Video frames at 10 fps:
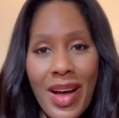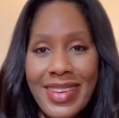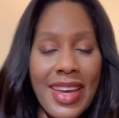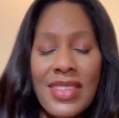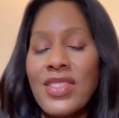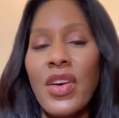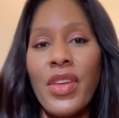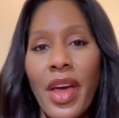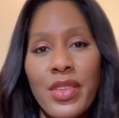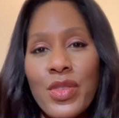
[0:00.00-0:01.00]
I can't tell
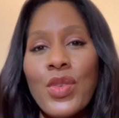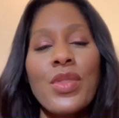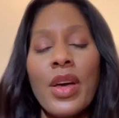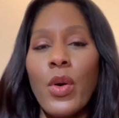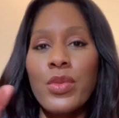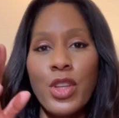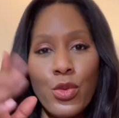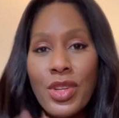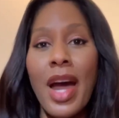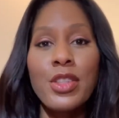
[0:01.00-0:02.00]
you how to do that. Only your
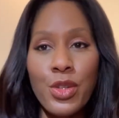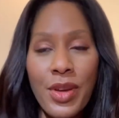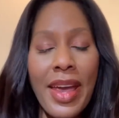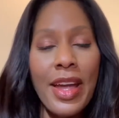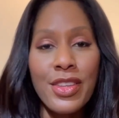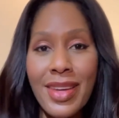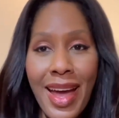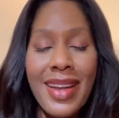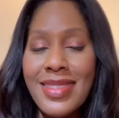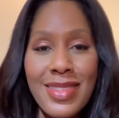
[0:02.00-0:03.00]
doctor can. You
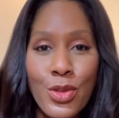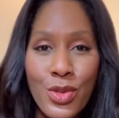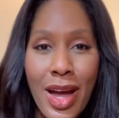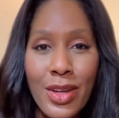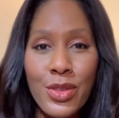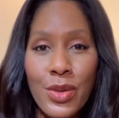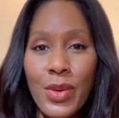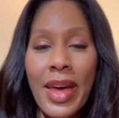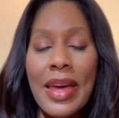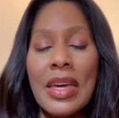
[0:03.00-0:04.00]
got to see your doctor,
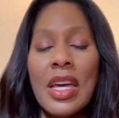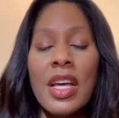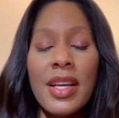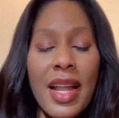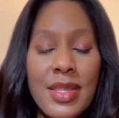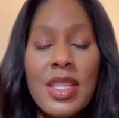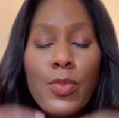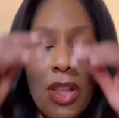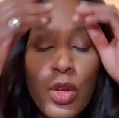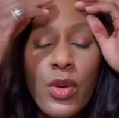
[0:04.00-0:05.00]
okay? You got to seek
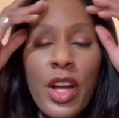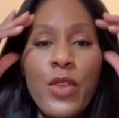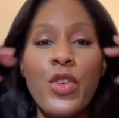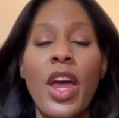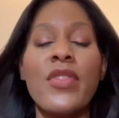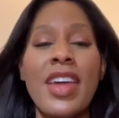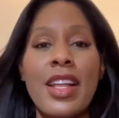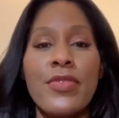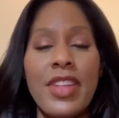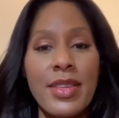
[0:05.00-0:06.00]
medical care if you're having
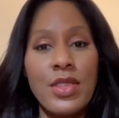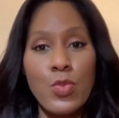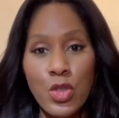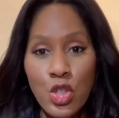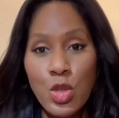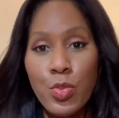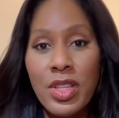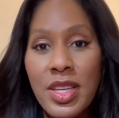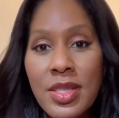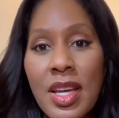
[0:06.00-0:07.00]
anaphylaxis. But just
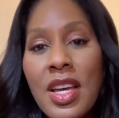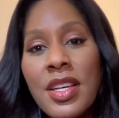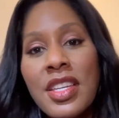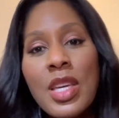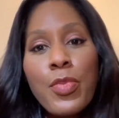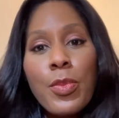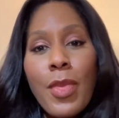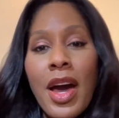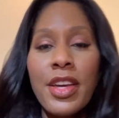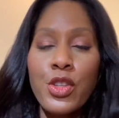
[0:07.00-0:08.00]
please keep in
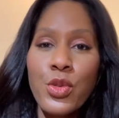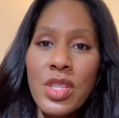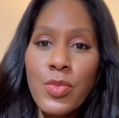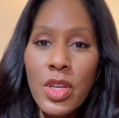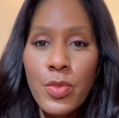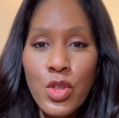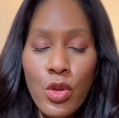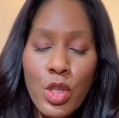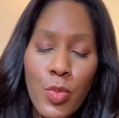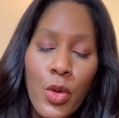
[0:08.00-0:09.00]
mind your symptoms, your
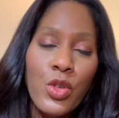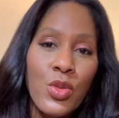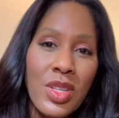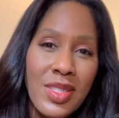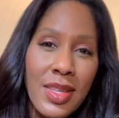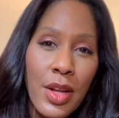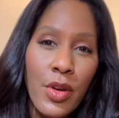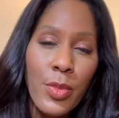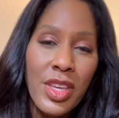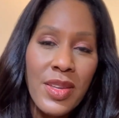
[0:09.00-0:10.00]
exposures,
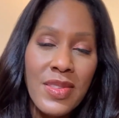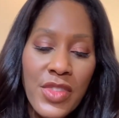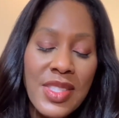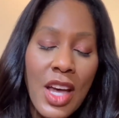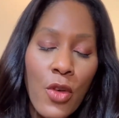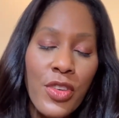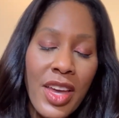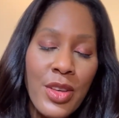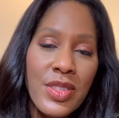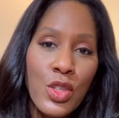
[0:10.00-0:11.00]
etc. because this
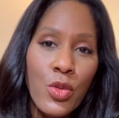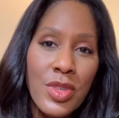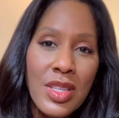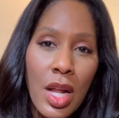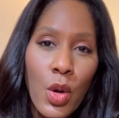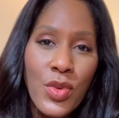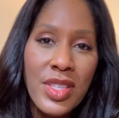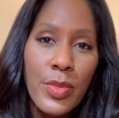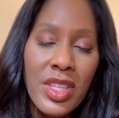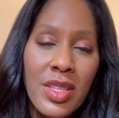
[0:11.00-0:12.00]
alpha-gal syndrome is not always
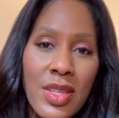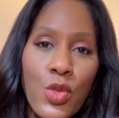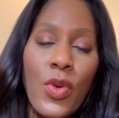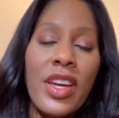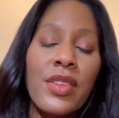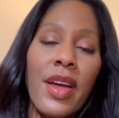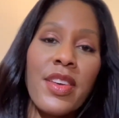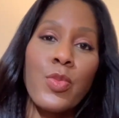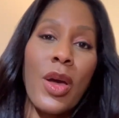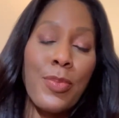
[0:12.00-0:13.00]
something that's
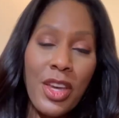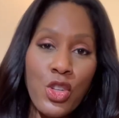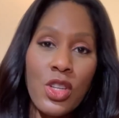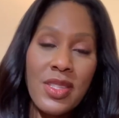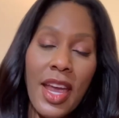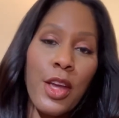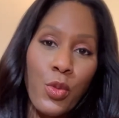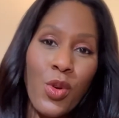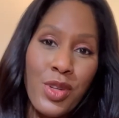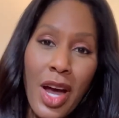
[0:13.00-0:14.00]
recognized by patients and
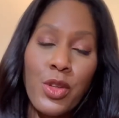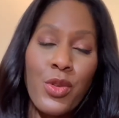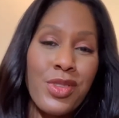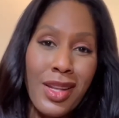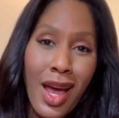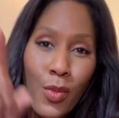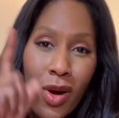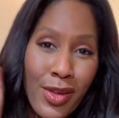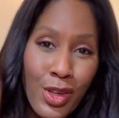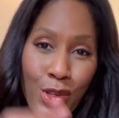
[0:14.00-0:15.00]
or doctors. And I
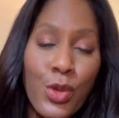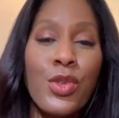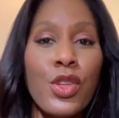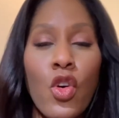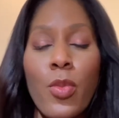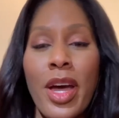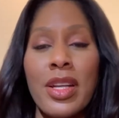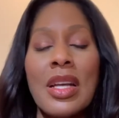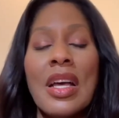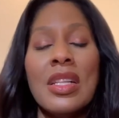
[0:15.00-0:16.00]
want you to know about
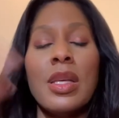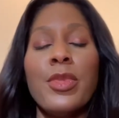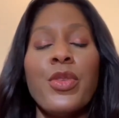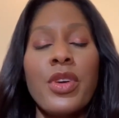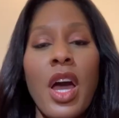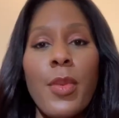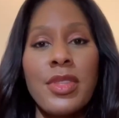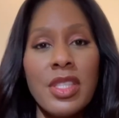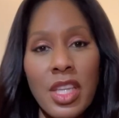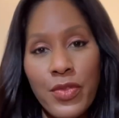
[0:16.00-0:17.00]
it. Let me know in the
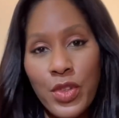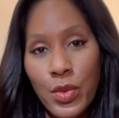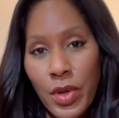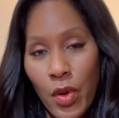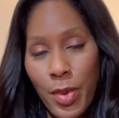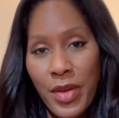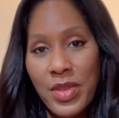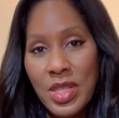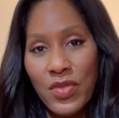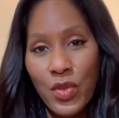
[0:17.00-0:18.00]
comments if you know about
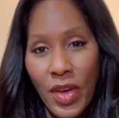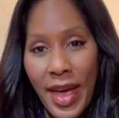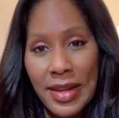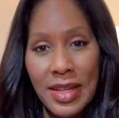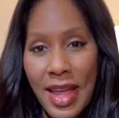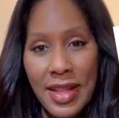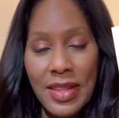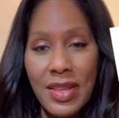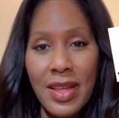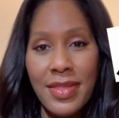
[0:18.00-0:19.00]
this, if you've had it,
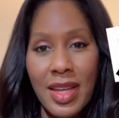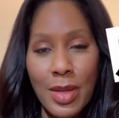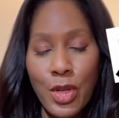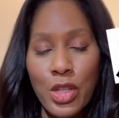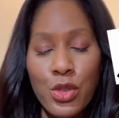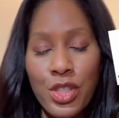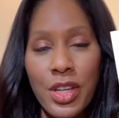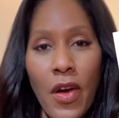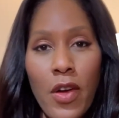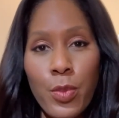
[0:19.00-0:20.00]
anything like that. I'm Dr. Jen
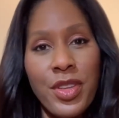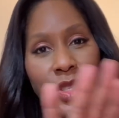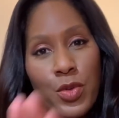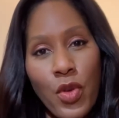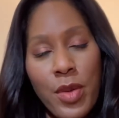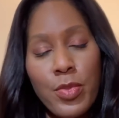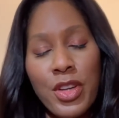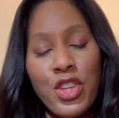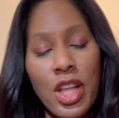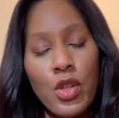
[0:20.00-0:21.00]
Caudle. Please subscribe to my
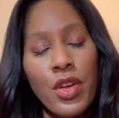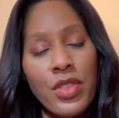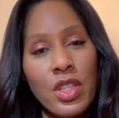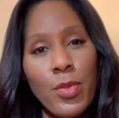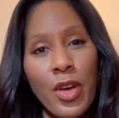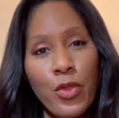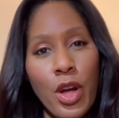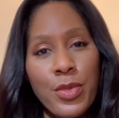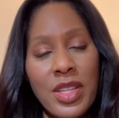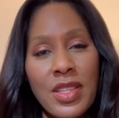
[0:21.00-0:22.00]
channel. Click the little bell for
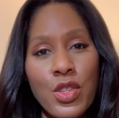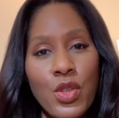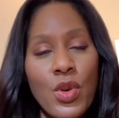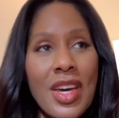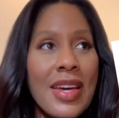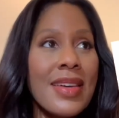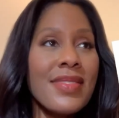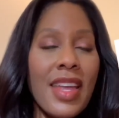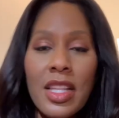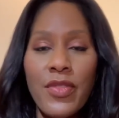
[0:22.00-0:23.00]
updates. I do
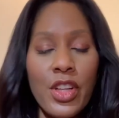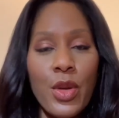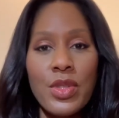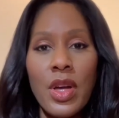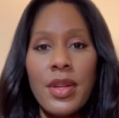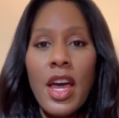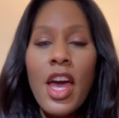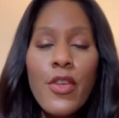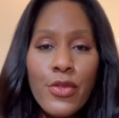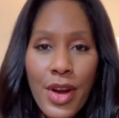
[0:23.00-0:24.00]
daily videos on
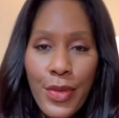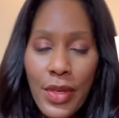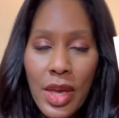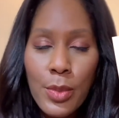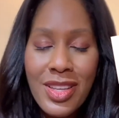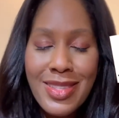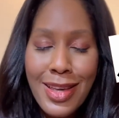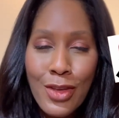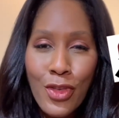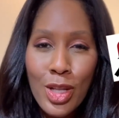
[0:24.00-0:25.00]
everything. Please
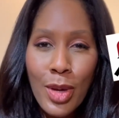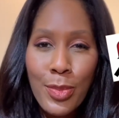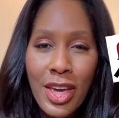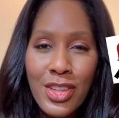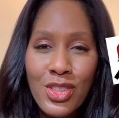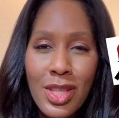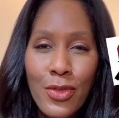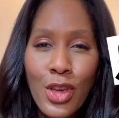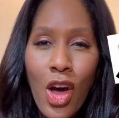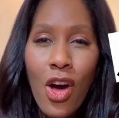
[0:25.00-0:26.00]
like and follow my page.
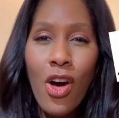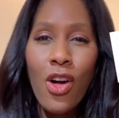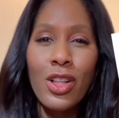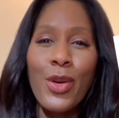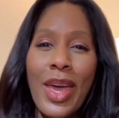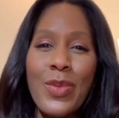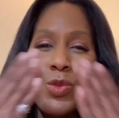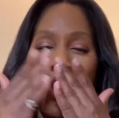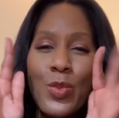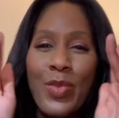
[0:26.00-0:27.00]
Love y'all. Okay.